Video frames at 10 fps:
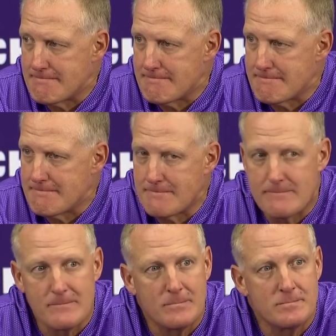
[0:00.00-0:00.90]
You
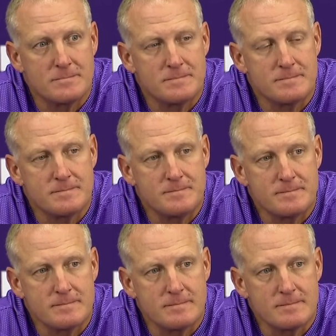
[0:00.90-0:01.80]
alluded to kind of
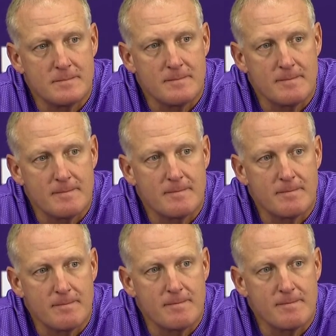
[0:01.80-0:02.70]
having to operate through
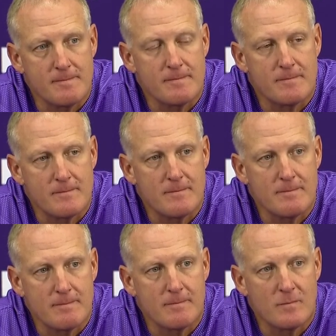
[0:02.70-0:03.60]
multiple delays,
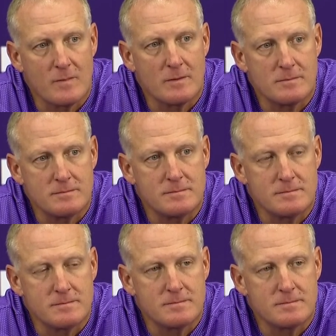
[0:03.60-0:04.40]
one pretty long.